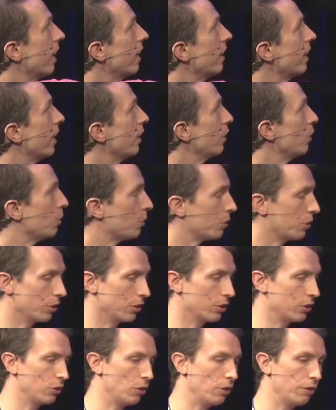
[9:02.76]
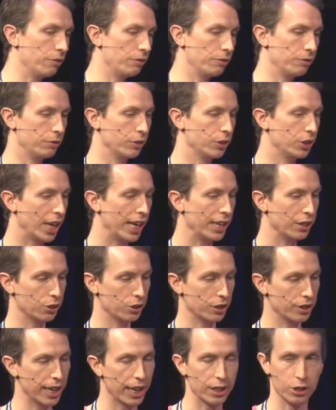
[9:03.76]
And then you can sort of change
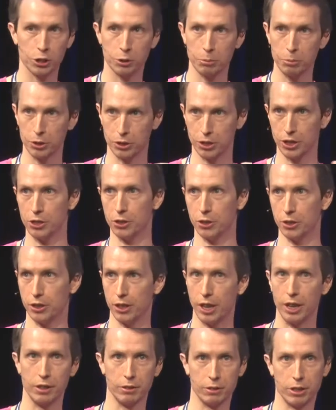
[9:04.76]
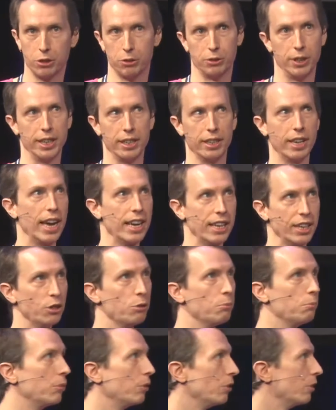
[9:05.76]
the texture position and create any
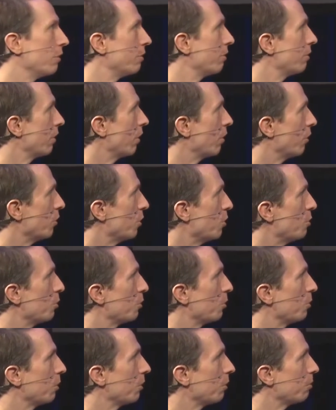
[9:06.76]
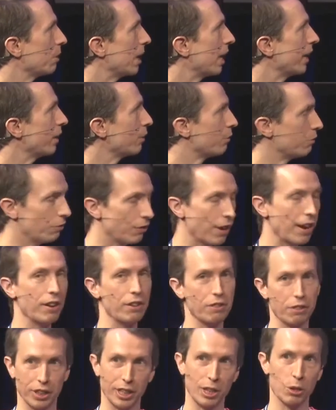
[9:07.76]
number of unusual planets very,
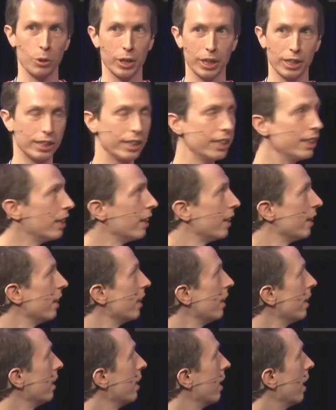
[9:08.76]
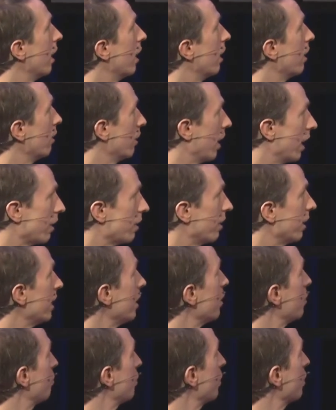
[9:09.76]
very quickly, like
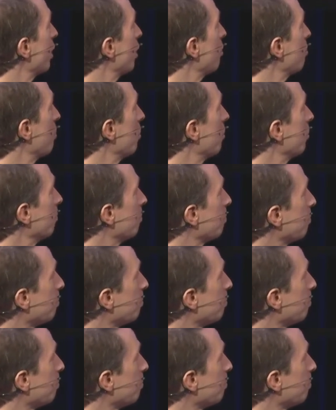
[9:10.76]
these, for example.